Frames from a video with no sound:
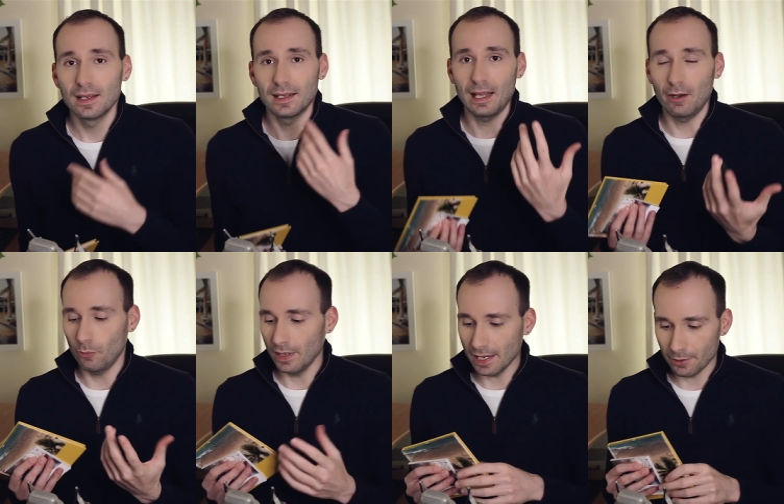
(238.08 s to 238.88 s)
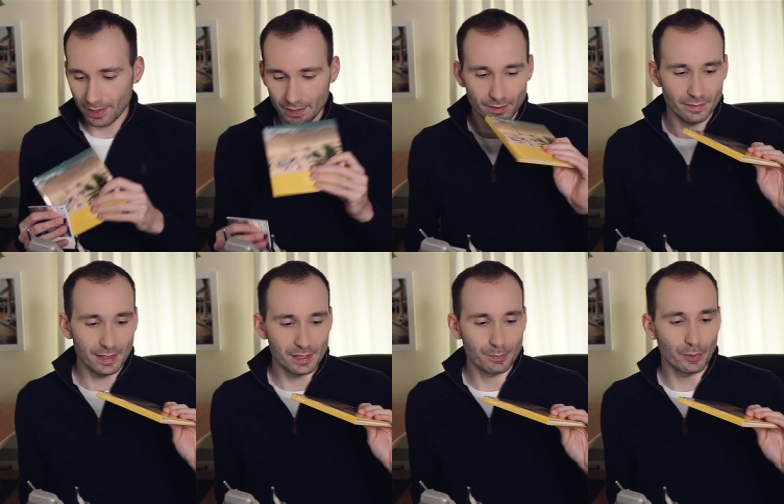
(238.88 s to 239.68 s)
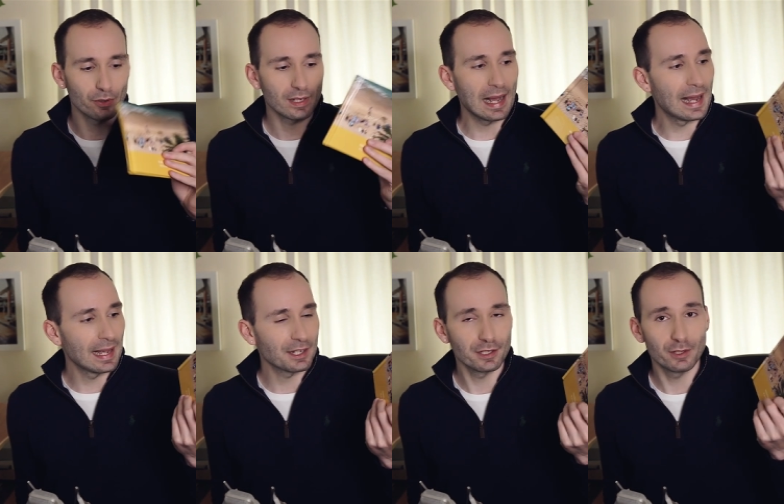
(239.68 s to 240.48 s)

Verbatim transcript: Now, when I created this book, I actually